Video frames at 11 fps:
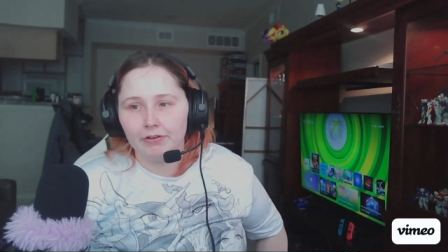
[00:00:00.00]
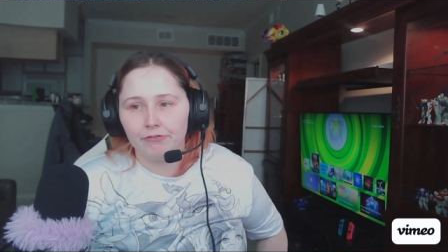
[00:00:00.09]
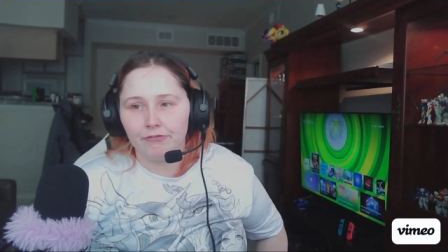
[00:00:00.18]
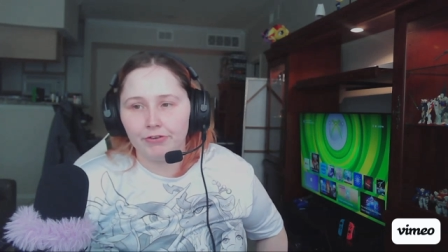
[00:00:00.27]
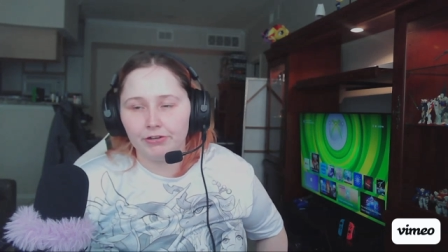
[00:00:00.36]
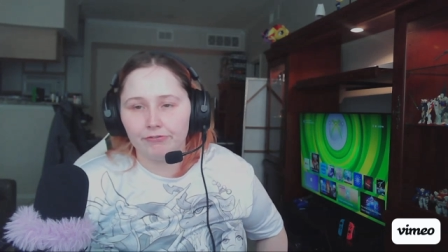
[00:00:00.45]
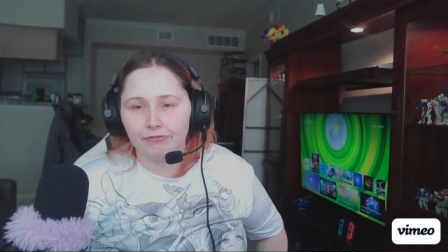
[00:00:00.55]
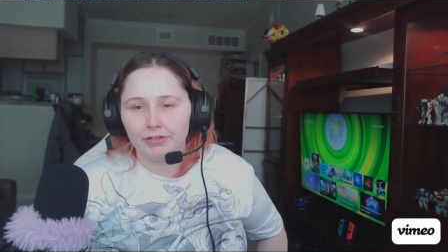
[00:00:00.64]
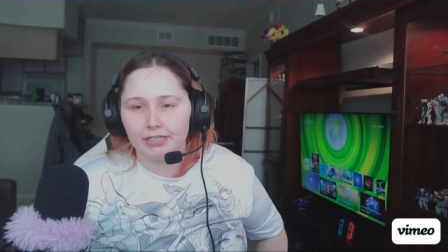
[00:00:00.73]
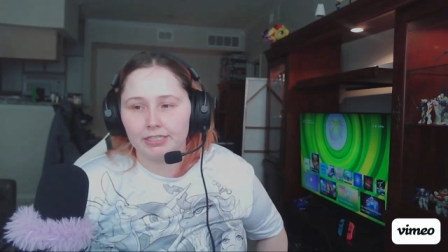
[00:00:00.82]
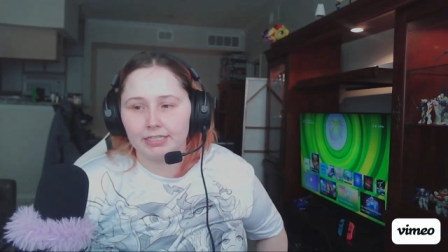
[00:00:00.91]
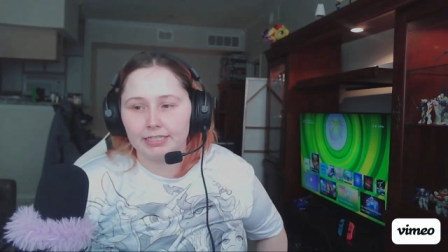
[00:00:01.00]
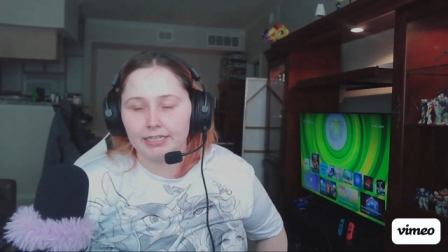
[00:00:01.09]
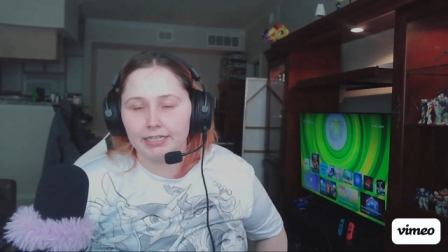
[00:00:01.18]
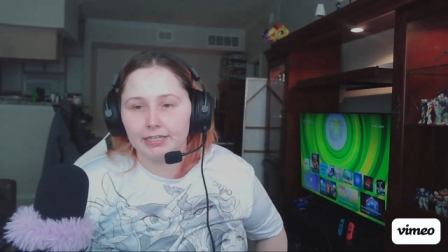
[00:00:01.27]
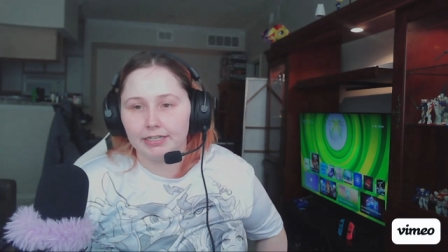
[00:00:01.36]

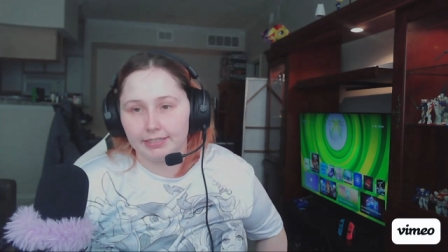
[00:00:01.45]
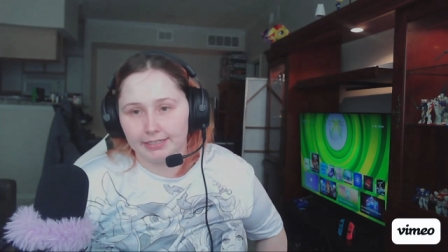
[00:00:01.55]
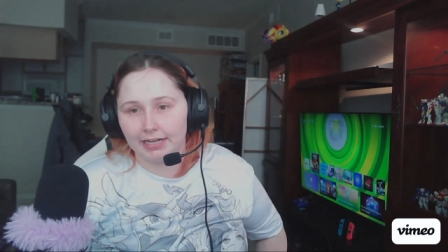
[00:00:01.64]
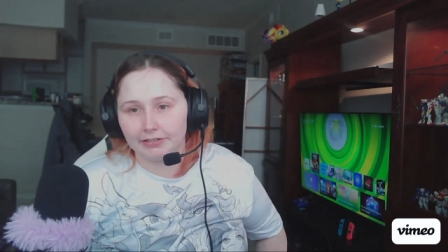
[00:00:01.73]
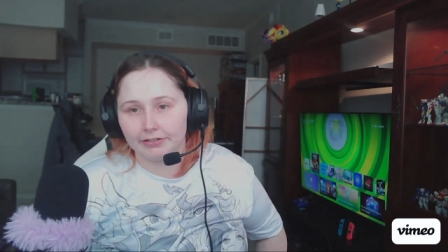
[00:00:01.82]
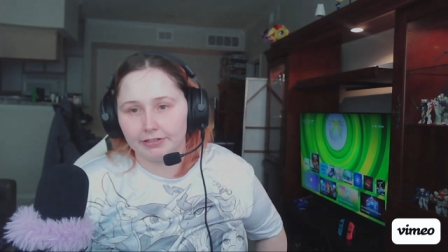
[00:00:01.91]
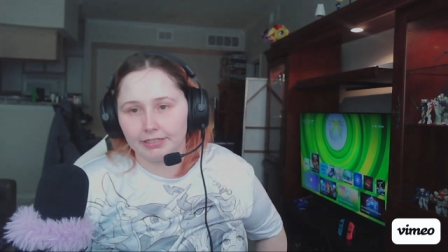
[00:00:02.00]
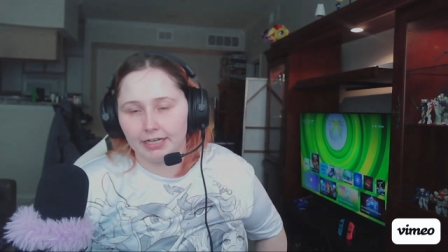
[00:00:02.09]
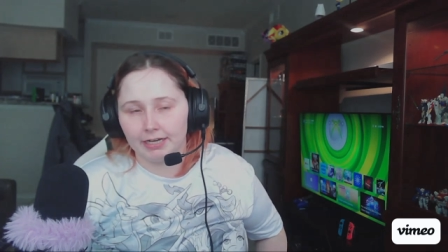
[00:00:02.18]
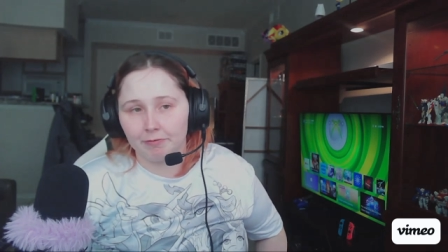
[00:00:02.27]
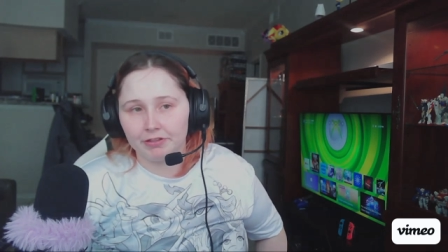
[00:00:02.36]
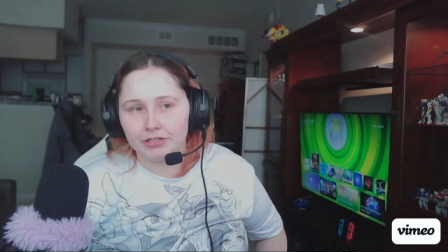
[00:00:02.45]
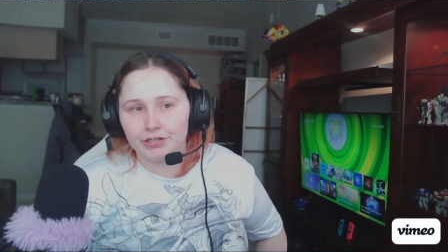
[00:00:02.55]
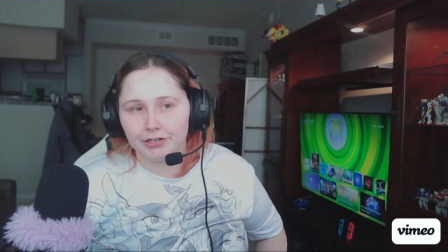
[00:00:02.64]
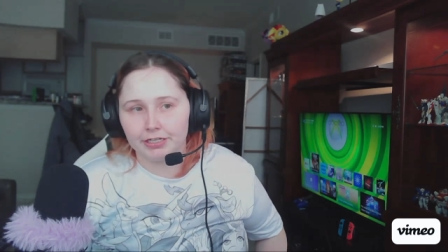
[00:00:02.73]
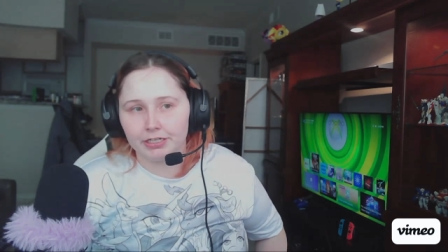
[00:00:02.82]
fifteen dollars, and with
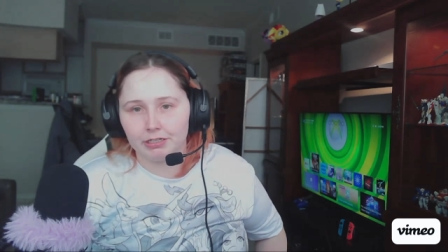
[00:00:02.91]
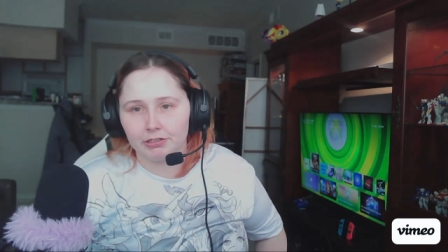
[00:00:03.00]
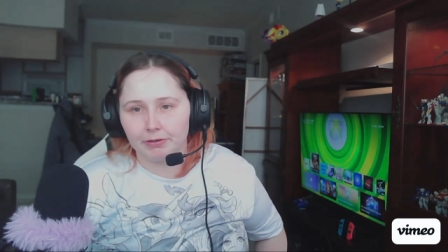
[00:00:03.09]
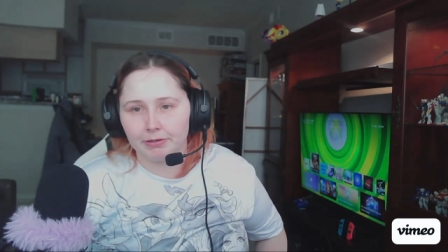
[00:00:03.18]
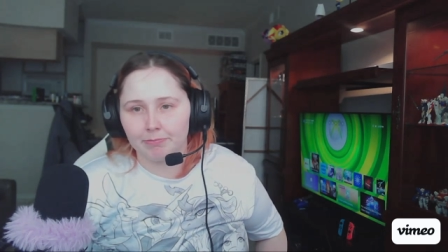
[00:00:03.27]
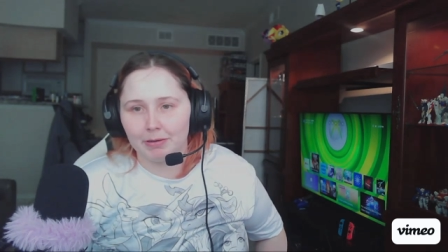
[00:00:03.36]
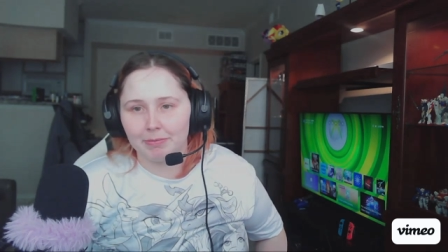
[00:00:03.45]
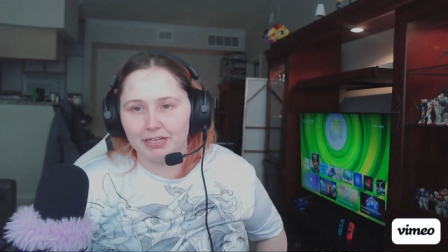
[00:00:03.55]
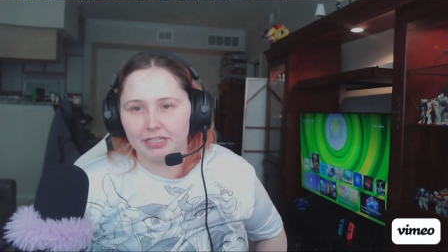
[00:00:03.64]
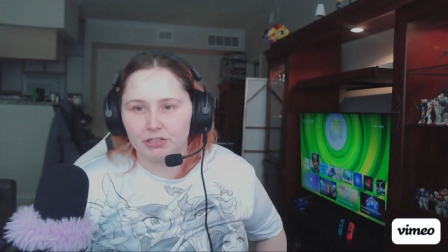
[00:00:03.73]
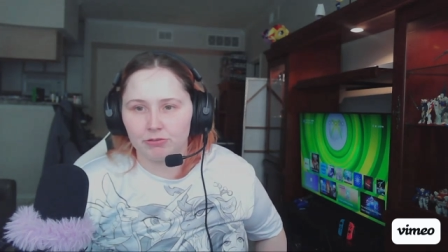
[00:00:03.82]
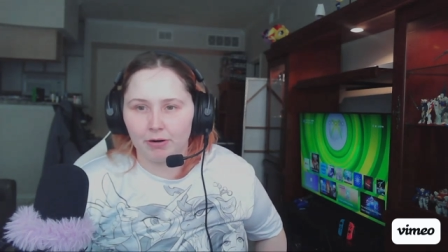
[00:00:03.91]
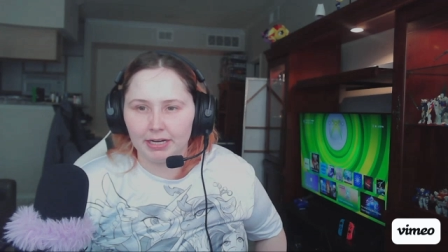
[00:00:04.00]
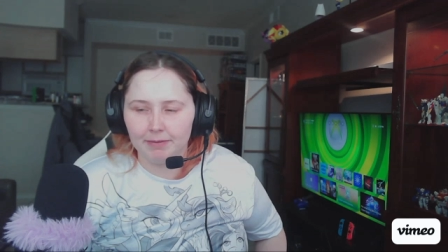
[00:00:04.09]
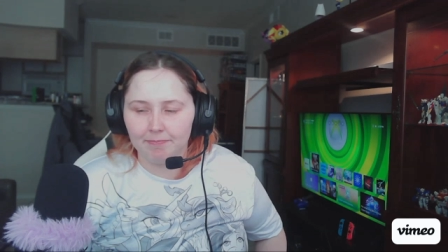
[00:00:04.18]
insurance, it's only maybe to twenty.